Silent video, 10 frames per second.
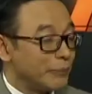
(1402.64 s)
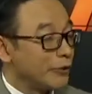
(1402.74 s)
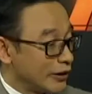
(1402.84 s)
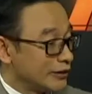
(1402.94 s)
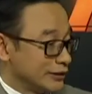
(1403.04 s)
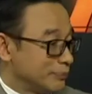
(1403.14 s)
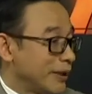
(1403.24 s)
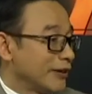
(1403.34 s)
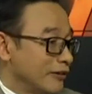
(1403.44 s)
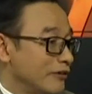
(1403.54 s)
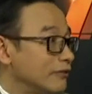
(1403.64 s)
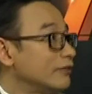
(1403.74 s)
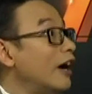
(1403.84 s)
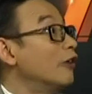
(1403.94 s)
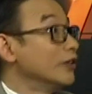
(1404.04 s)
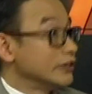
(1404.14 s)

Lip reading: oil is part of our